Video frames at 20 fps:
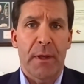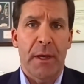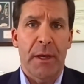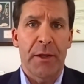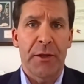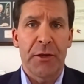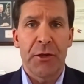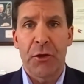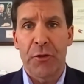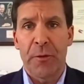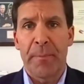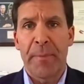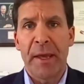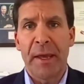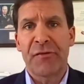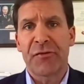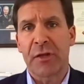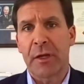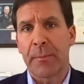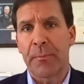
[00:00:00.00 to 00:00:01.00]
the
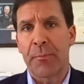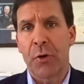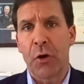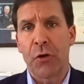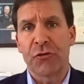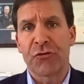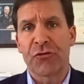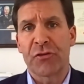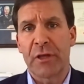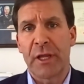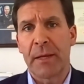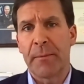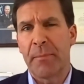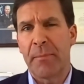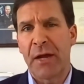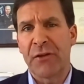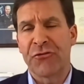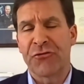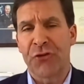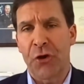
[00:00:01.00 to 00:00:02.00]
basic approach led
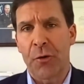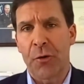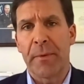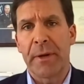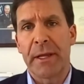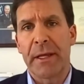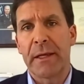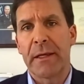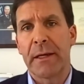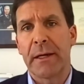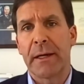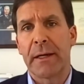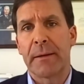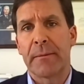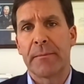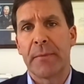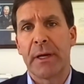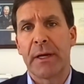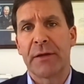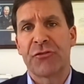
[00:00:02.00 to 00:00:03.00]
by Germany
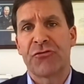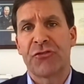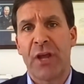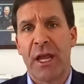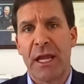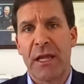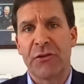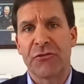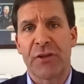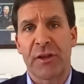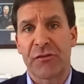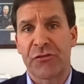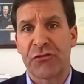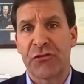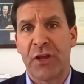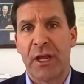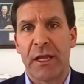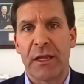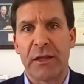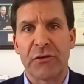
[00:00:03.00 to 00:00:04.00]
has
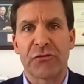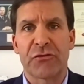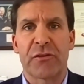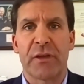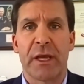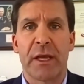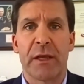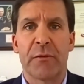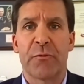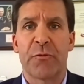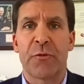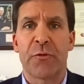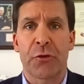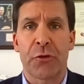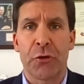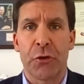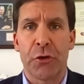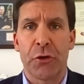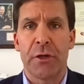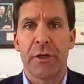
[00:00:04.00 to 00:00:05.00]
changed, and for
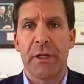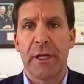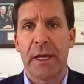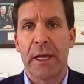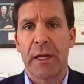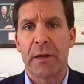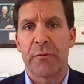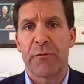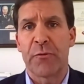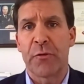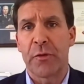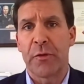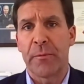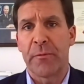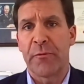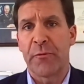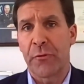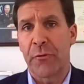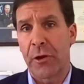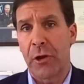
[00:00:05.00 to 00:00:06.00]
good and for
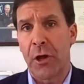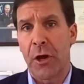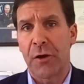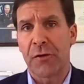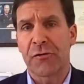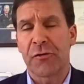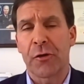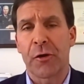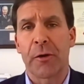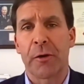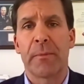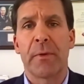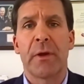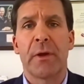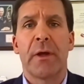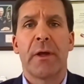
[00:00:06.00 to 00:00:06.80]
the long term.